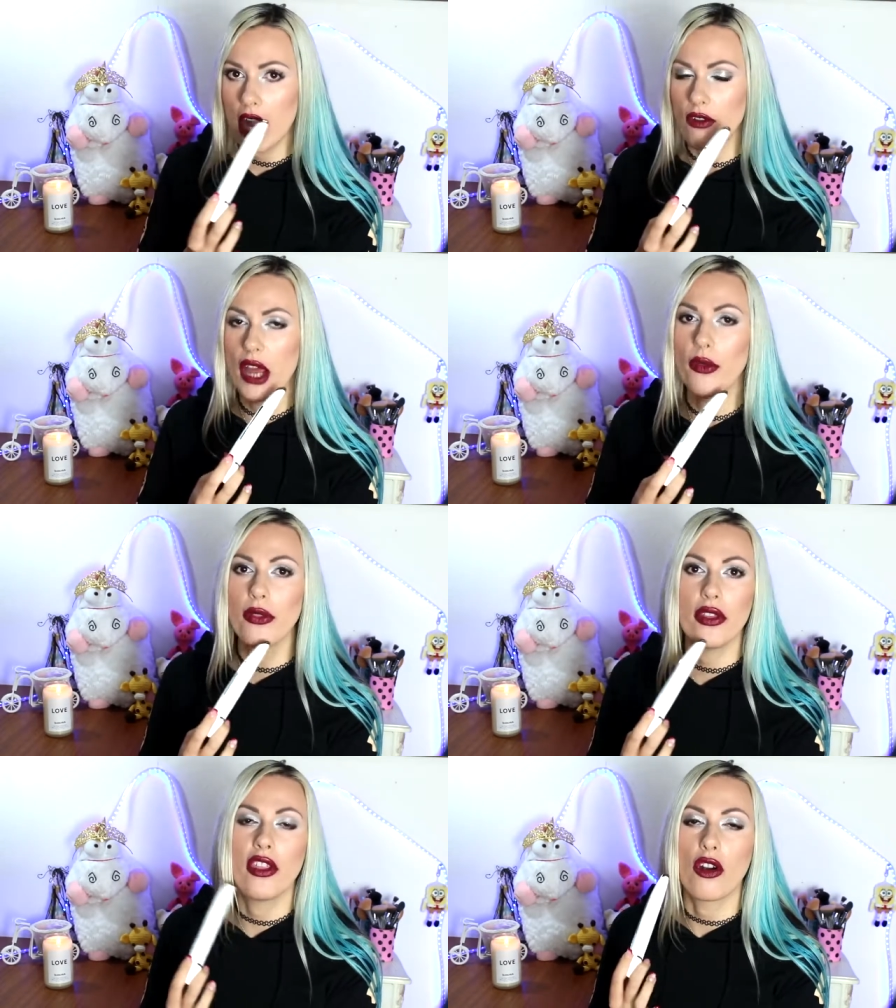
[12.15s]

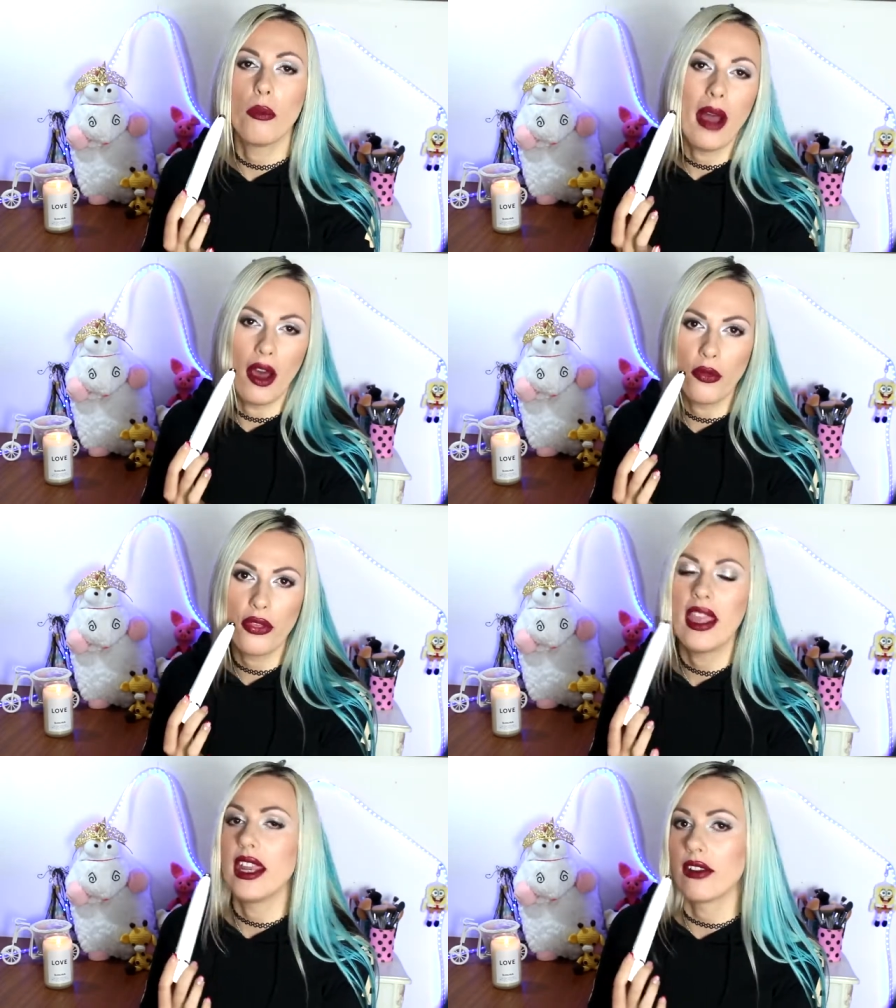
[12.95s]
around your mouth
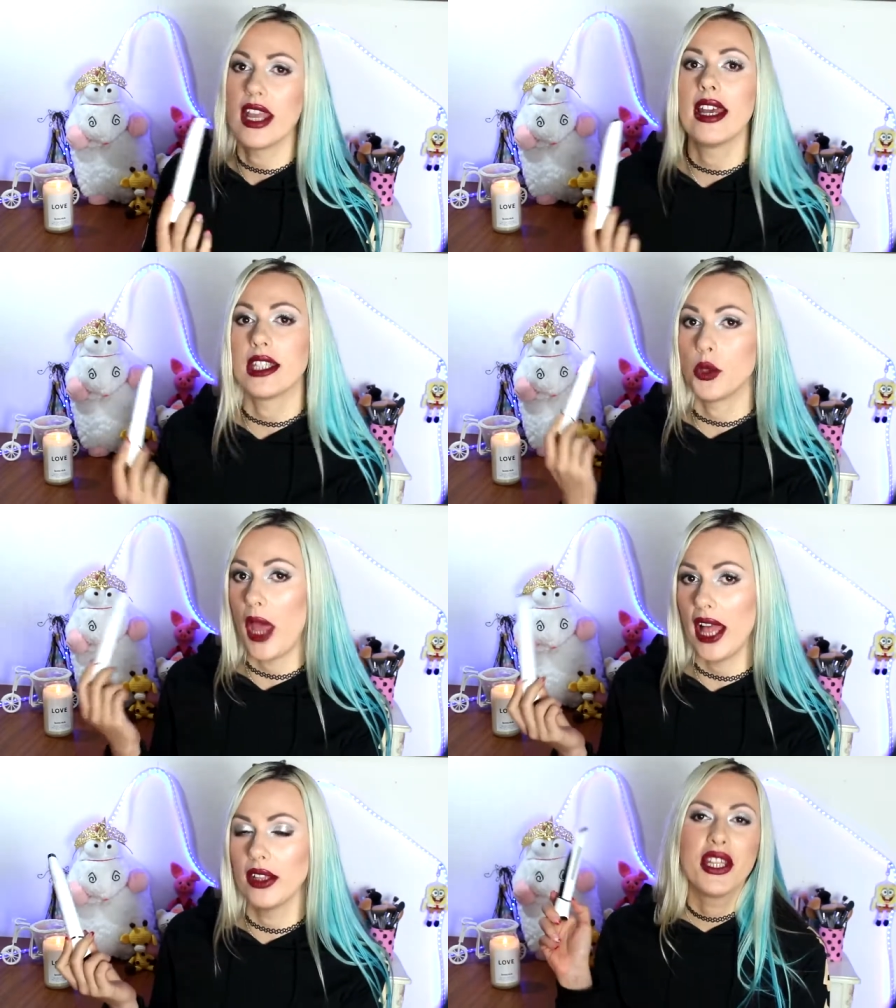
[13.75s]
area as
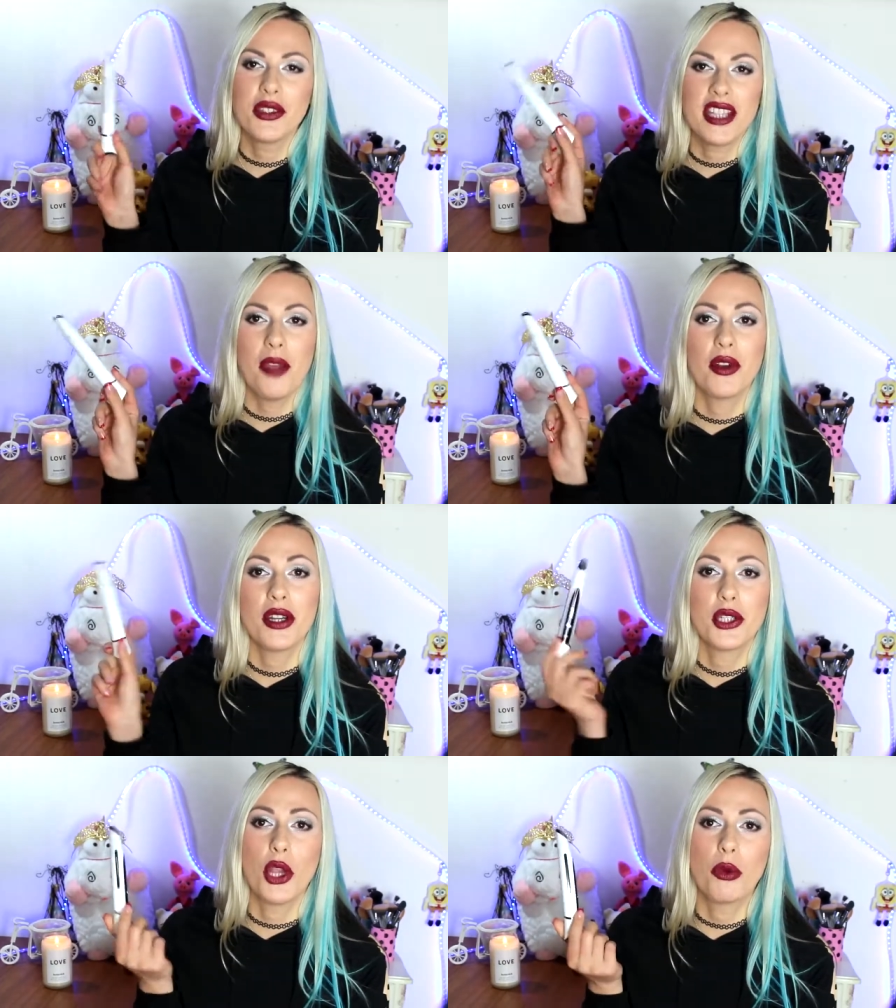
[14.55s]
well. Today I'm
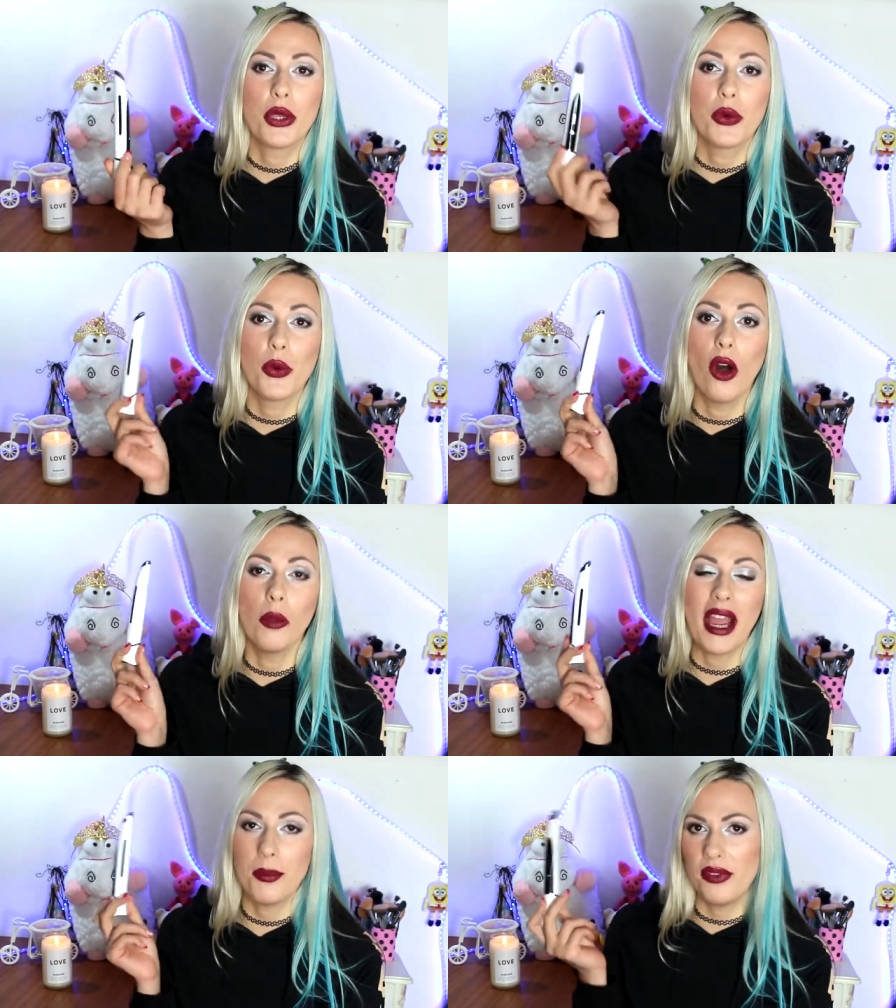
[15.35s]
gonna show you
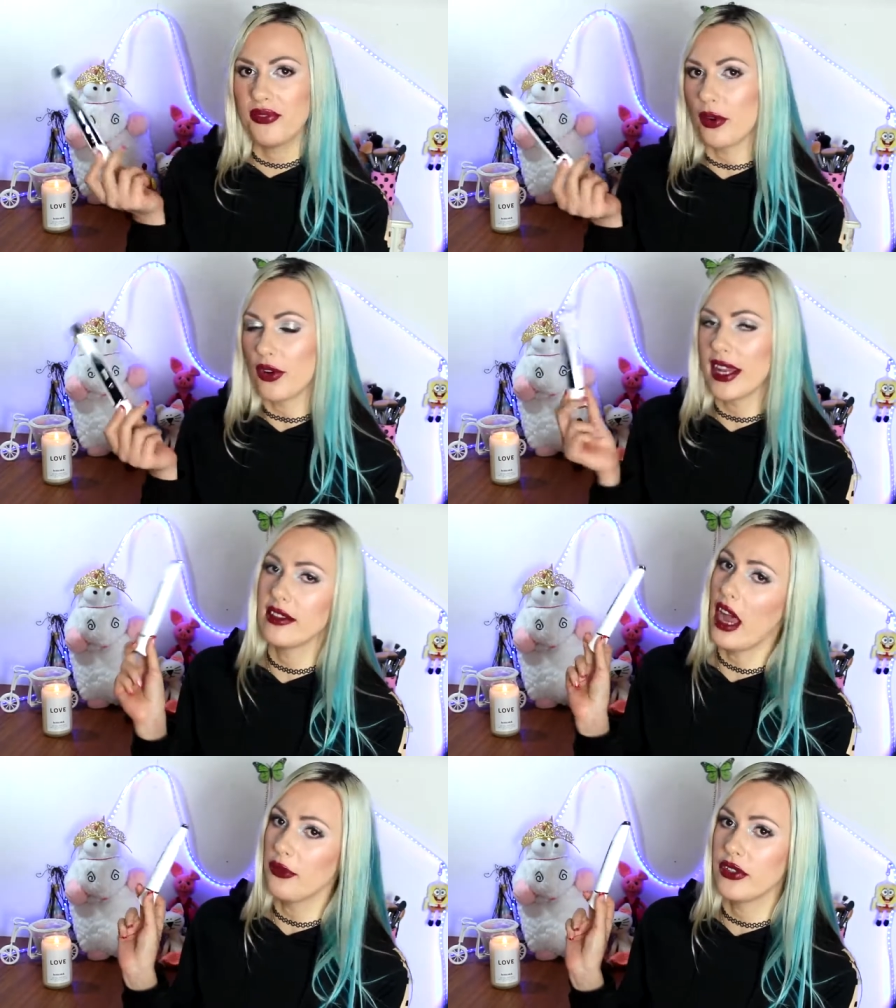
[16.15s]
all my before
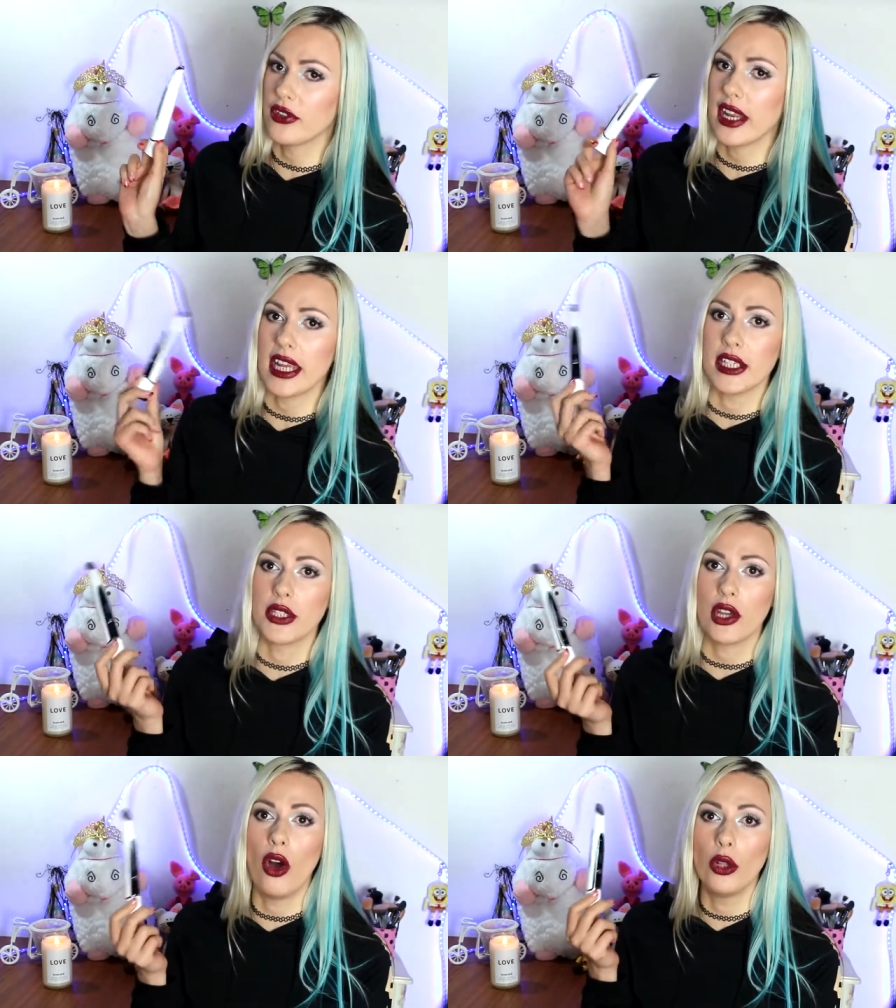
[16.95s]
and after
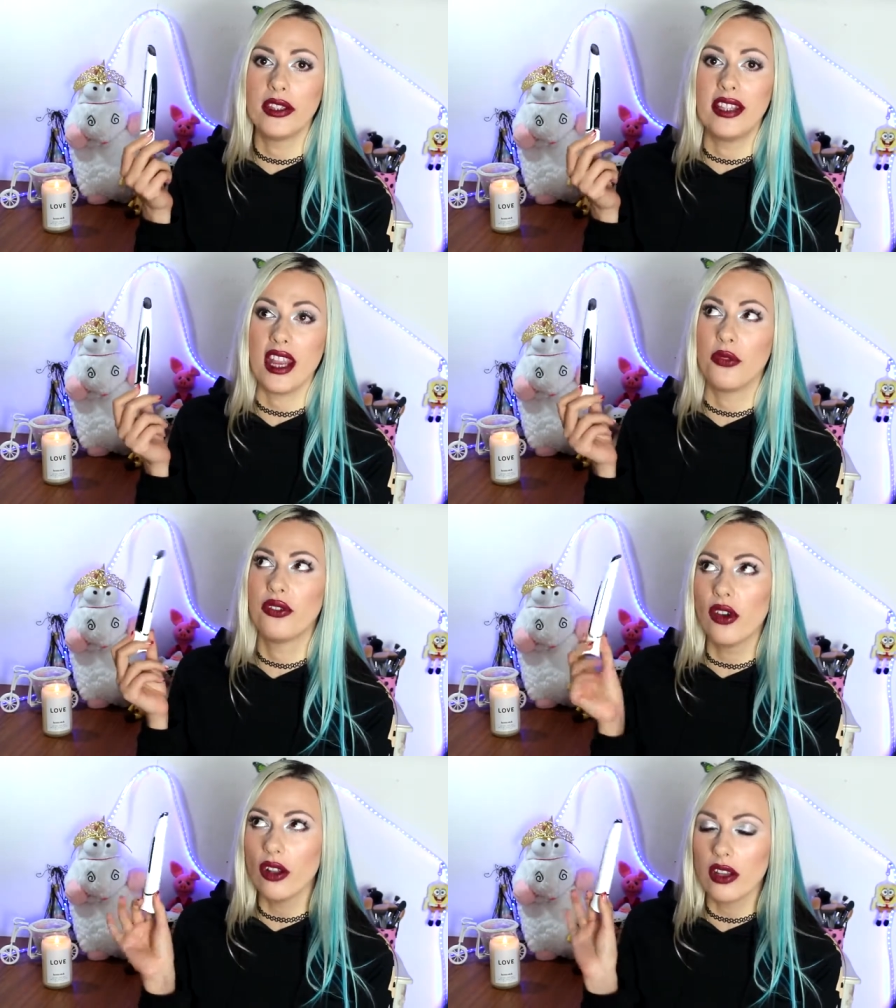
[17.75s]
and all the
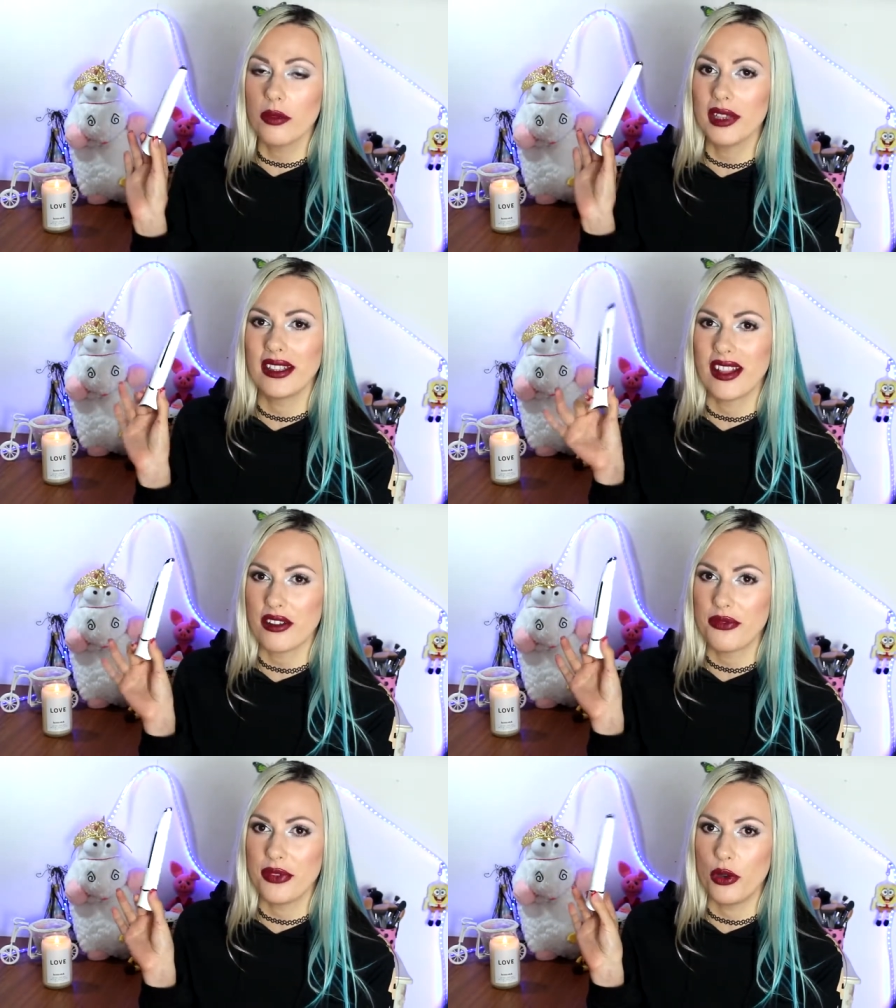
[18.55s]
full complete
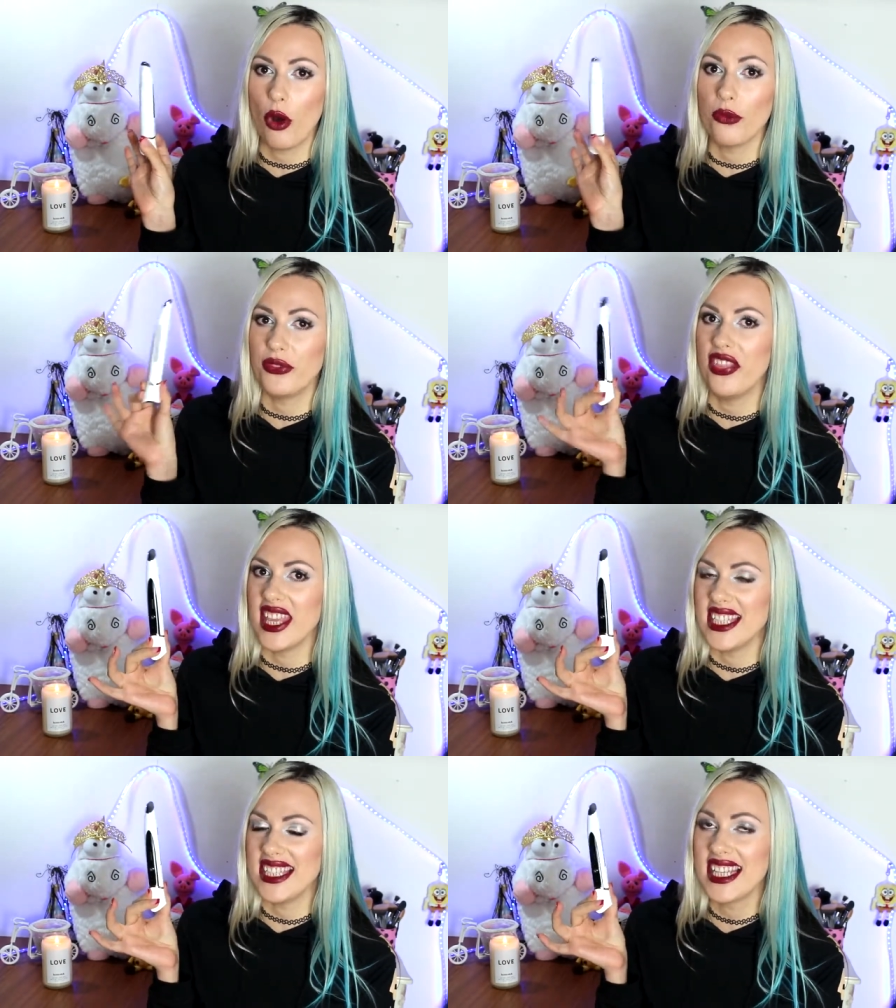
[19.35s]
review of
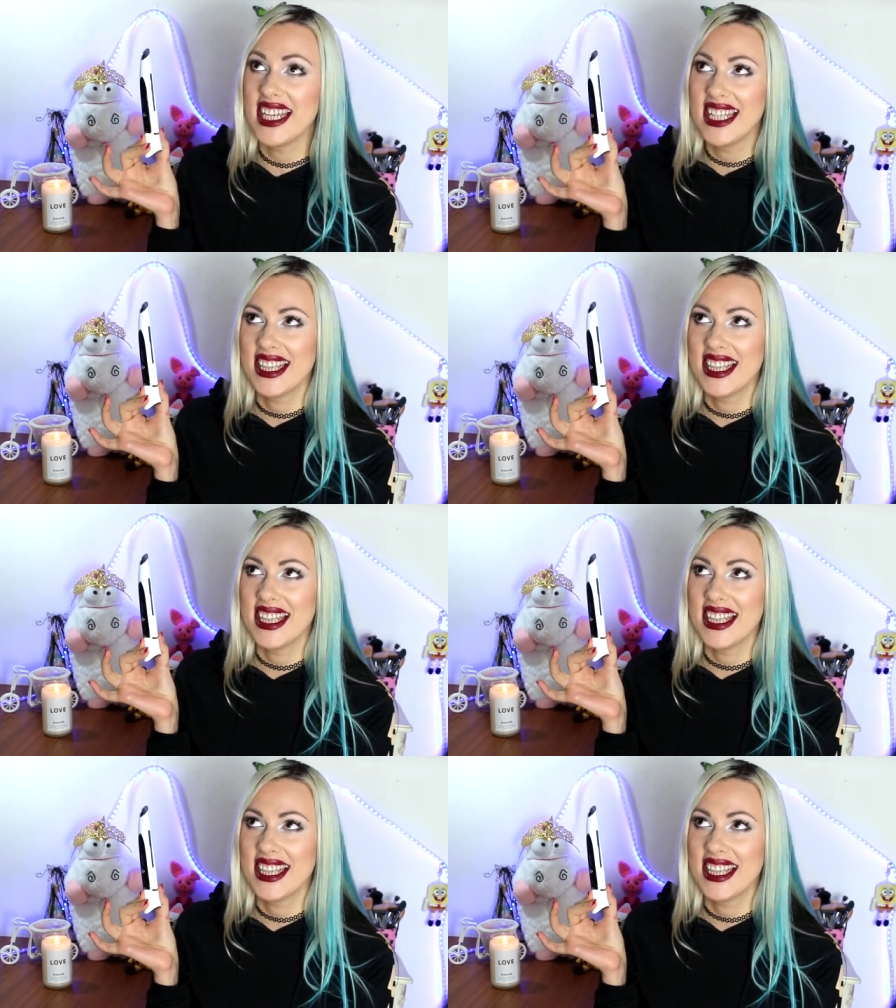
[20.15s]
these